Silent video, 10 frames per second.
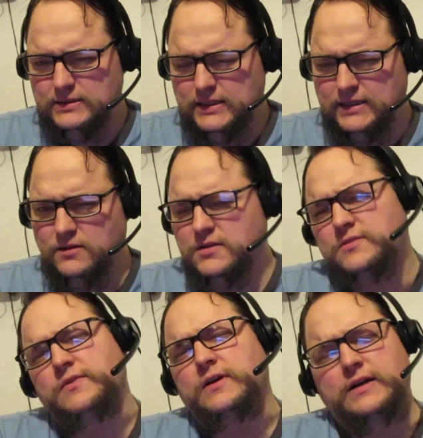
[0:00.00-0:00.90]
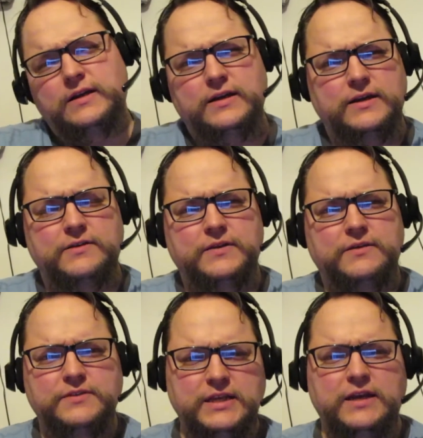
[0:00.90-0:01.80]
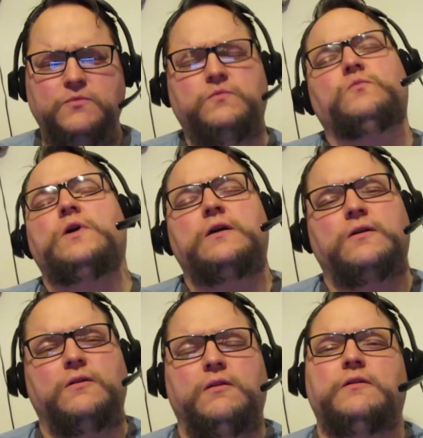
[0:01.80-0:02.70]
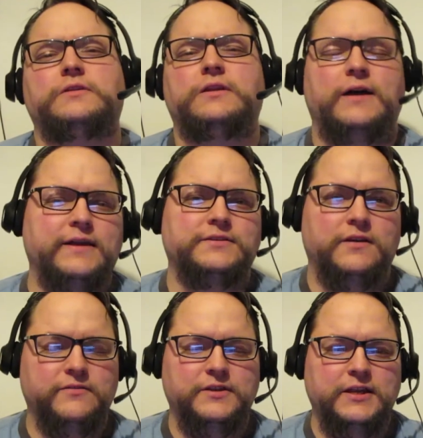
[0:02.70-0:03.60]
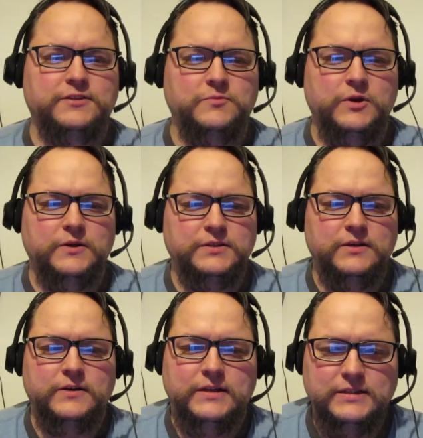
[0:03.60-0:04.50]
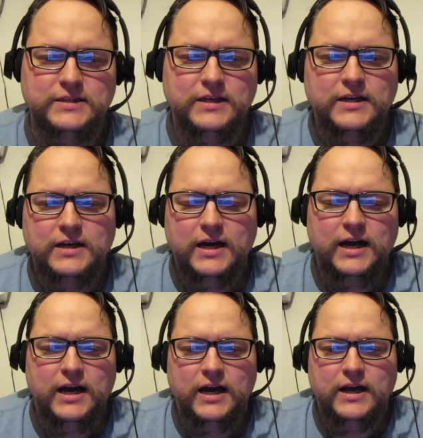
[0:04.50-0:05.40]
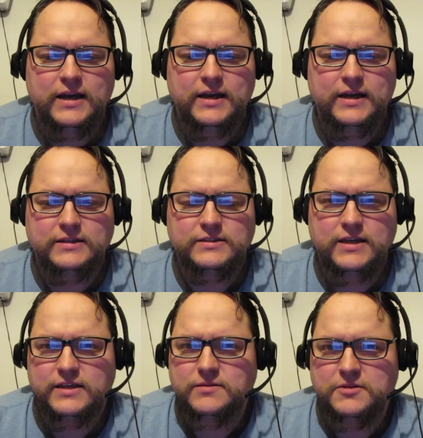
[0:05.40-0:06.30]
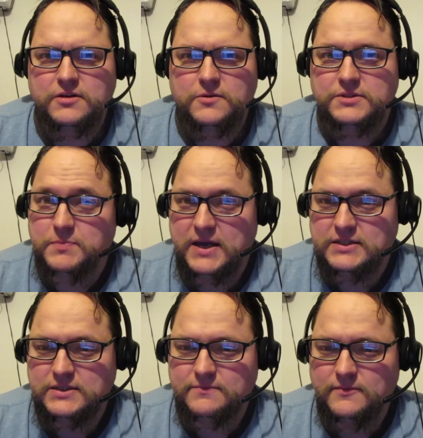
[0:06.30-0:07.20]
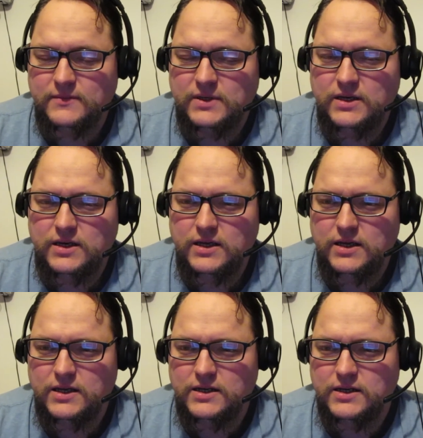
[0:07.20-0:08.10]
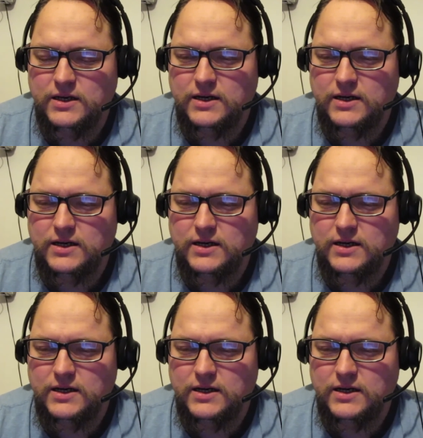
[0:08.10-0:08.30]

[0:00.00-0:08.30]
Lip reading: It looks very... If it's anywhere along the lines of the Tenchi Muyo series, it's got something to do with space, and